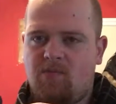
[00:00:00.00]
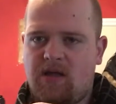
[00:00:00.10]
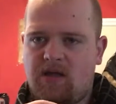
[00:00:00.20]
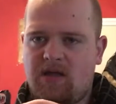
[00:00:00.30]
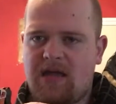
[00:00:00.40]

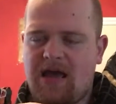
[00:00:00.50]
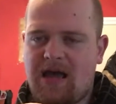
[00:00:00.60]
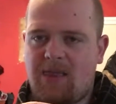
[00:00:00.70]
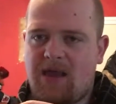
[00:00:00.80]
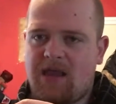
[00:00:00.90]
But
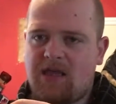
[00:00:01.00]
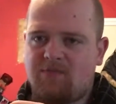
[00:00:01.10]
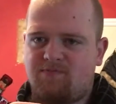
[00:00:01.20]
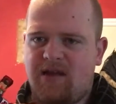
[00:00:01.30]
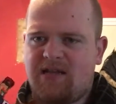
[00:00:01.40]
yeah, that
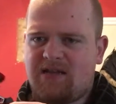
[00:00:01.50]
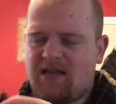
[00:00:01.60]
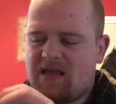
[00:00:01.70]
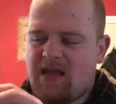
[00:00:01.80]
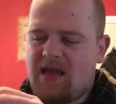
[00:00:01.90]
is
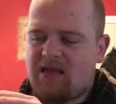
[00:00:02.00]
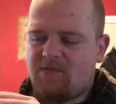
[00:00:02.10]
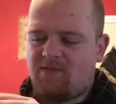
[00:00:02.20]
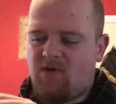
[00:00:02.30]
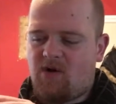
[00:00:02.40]
basically it
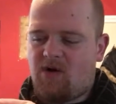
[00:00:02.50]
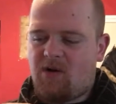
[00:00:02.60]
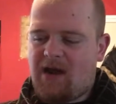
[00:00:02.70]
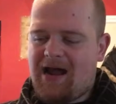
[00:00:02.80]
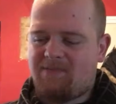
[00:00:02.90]

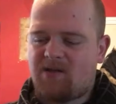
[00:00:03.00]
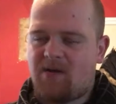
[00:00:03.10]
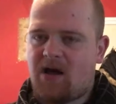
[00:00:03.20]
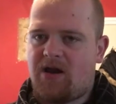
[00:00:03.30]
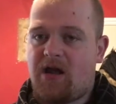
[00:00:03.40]
for
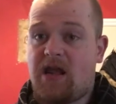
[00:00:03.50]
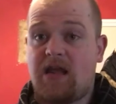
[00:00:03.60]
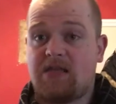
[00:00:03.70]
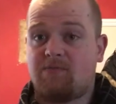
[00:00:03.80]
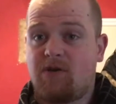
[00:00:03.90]
Afterburner.
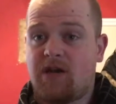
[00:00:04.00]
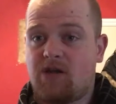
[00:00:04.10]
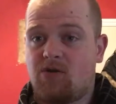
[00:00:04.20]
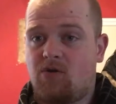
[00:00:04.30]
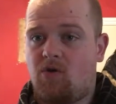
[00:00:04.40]
He's pretty
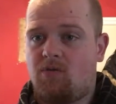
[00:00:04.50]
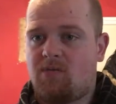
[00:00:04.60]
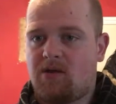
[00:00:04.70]
cool.